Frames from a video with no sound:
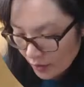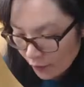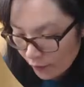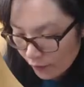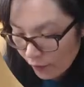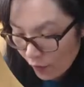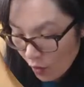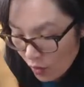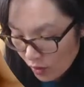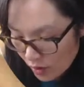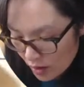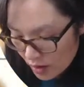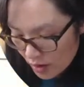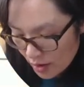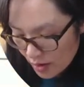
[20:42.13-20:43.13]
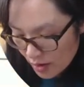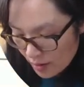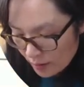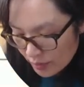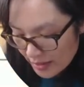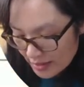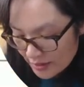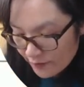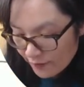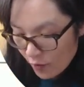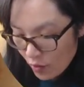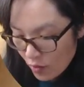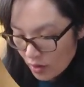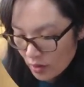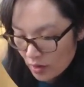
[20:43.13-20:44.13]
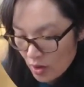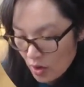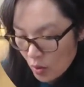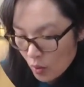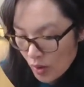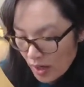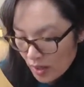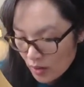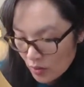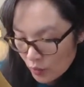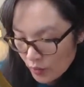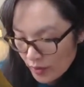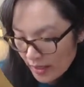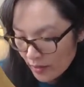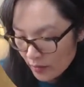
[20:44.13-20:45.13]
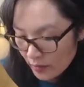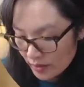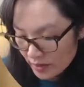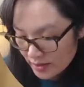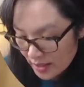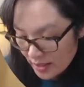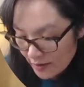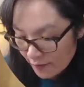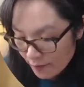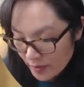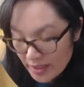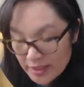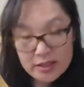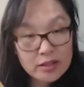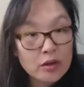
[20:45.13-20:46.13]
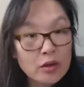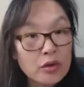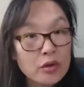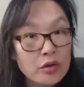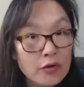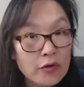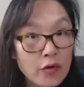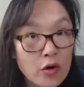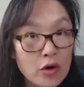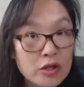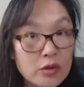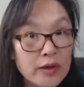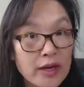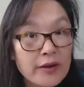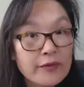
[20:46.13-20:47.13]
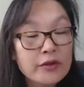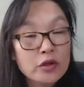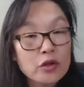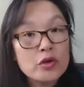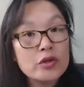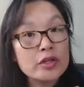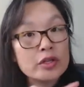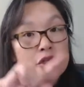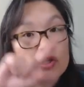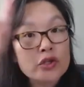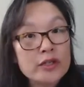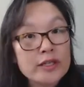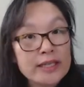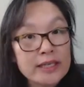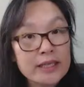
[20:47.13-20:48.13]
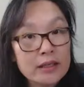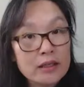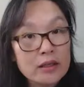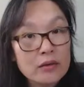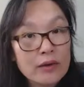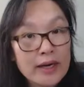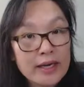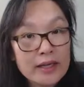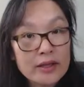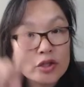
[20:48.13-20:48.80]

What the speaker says: 4 plus 4. Well, there's not enough beads to go to the 4, so we have to go to the tree, right?